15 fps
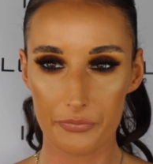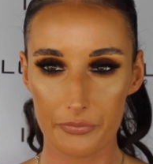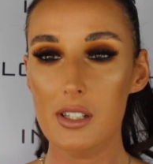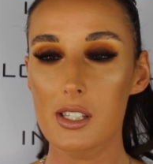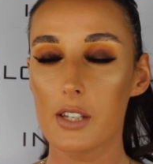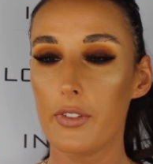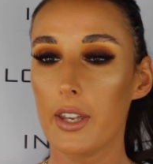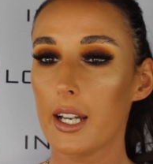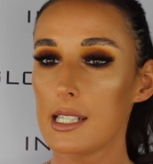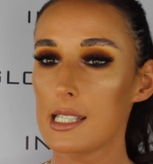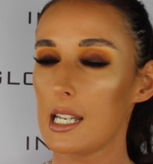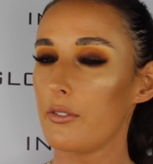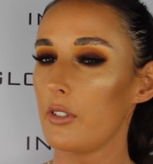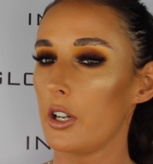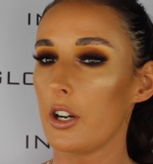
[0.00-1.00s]
So if you guys
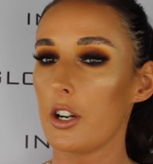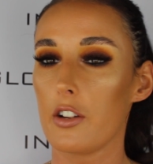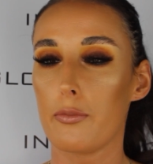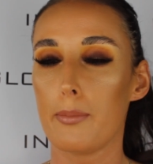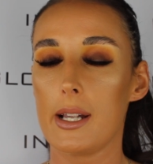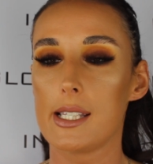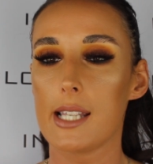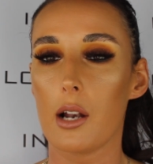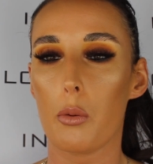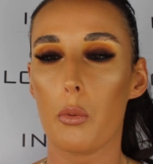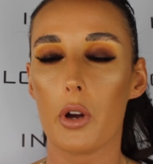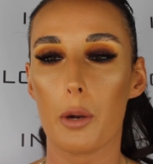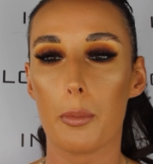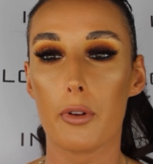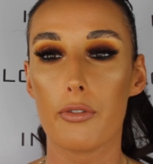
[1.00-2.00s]
haven't heard of micellar
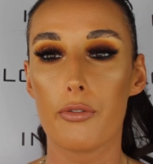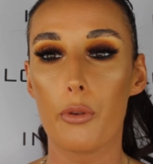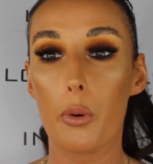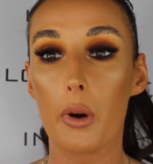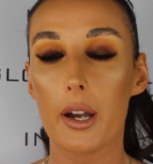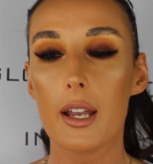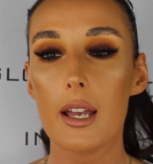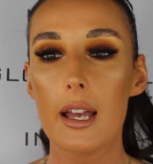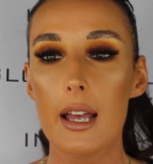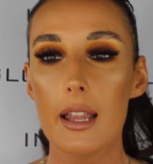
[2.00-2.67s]
water before,